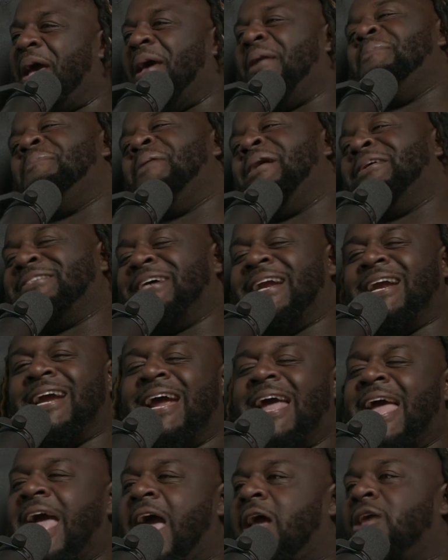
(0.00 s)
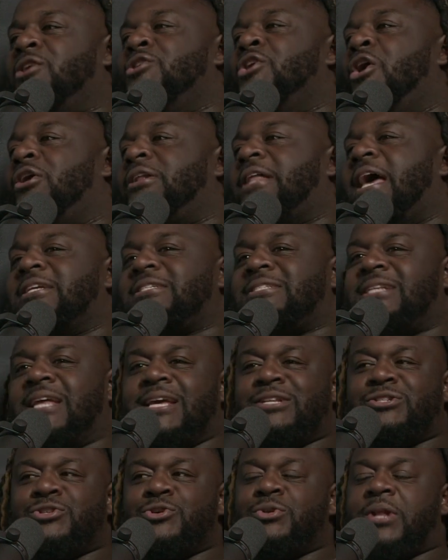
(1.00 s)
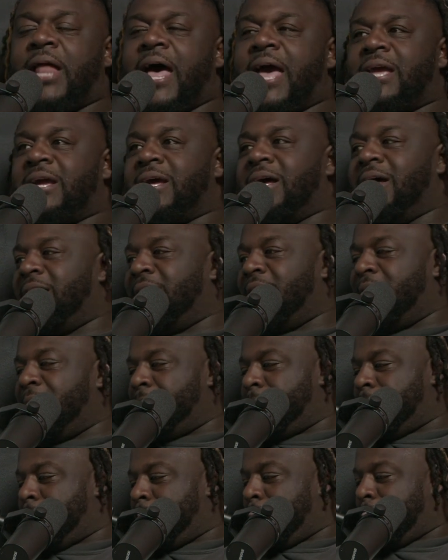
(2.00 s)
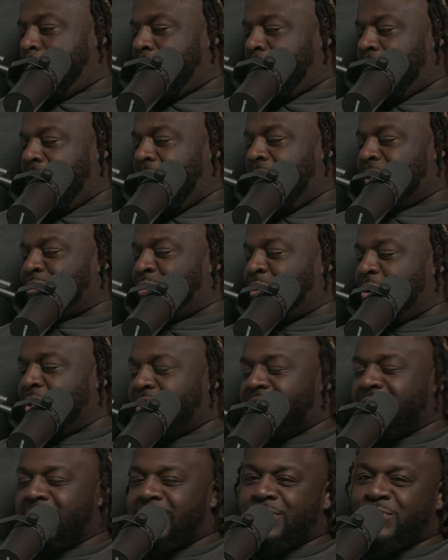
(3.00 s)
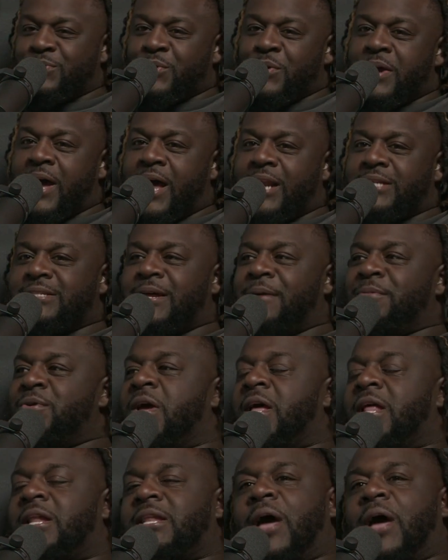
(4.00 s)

nobody trying to. Hear. You know that's thing too. Like, um, as Christians, well, we gotta stop.